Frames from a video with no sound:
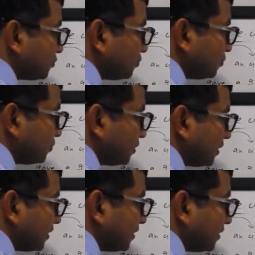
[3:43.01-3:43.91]
to
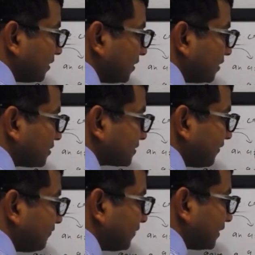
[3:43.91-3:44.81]

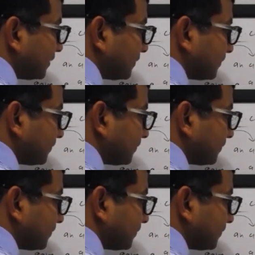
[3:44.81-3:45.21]
someone,